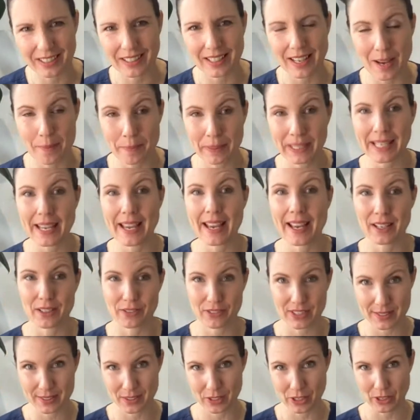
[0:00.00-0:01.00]
coming out of
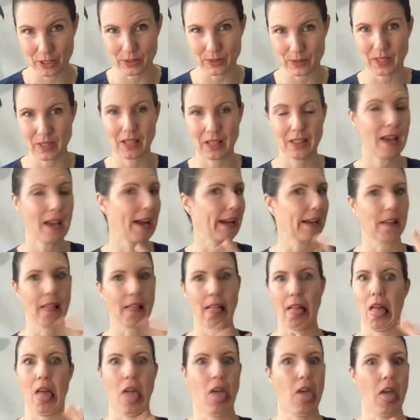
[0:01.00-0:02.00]
his nose. Like,
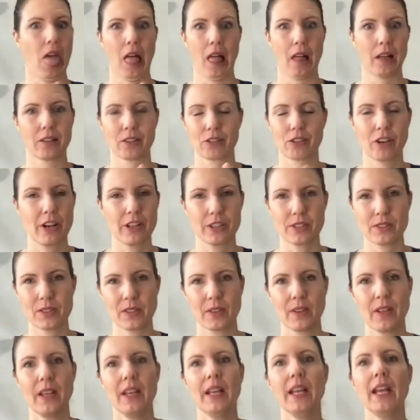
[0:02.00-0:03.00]
oh yeah, gross.